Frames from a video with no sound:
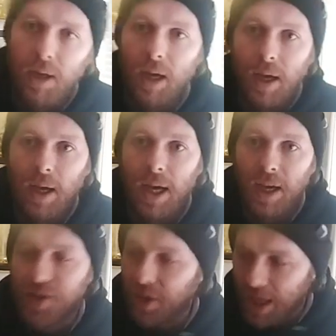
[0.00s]
Arsene
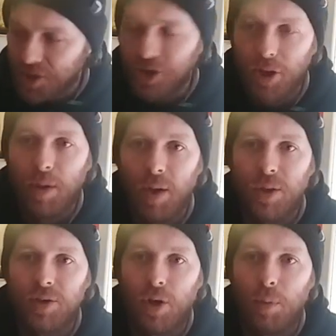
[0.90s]
has to do better with this
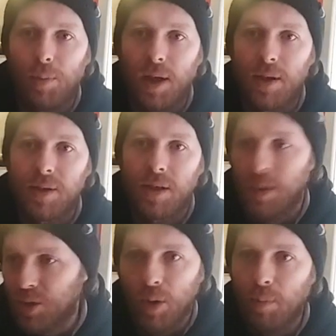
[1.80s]
group of players because he was
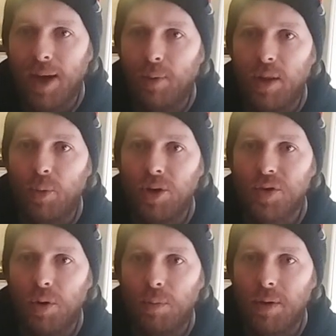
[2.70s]
doing better with the worst
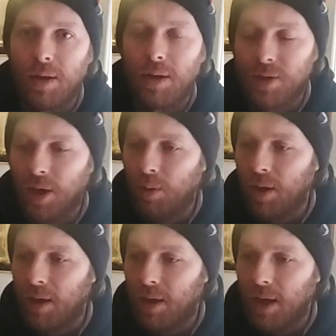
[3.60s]
group. So,
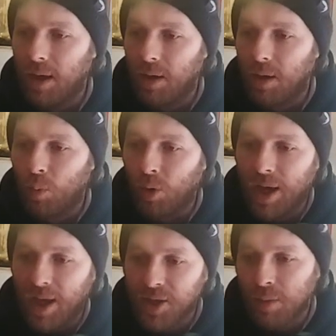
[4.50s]
would
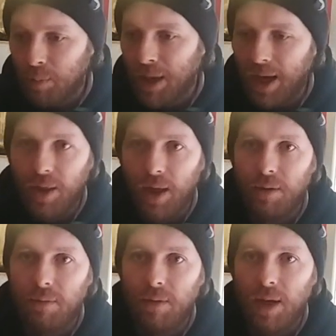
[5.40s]
Arsene be better than
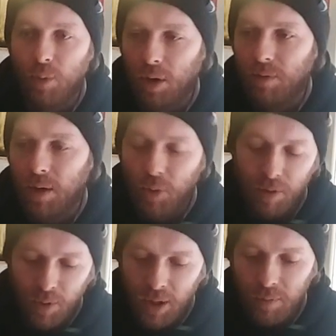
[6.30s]

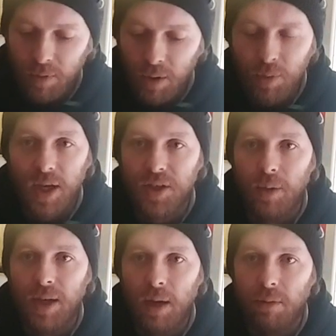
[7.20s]
what Unai's doing
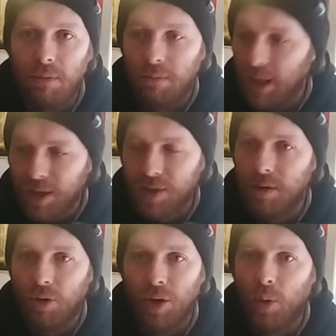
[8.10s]
now? Yes,
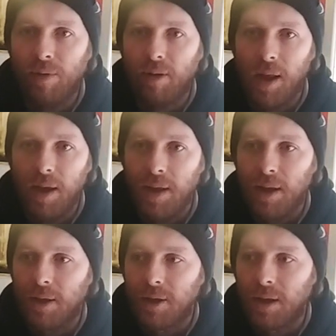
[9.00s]
unequivocally.
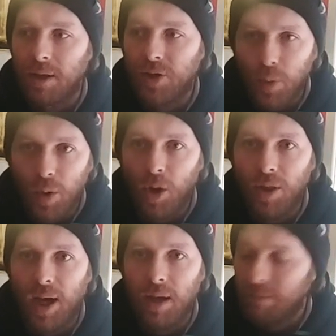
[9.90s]
Do I want
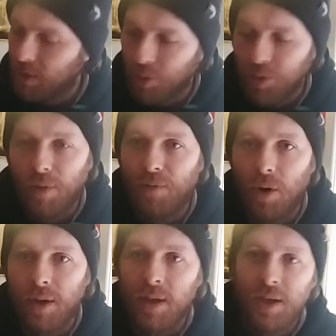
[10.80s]
that? No, do I fuck?
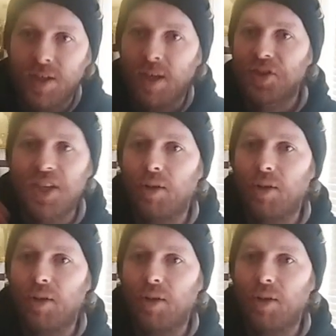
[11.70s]
Because he'll still get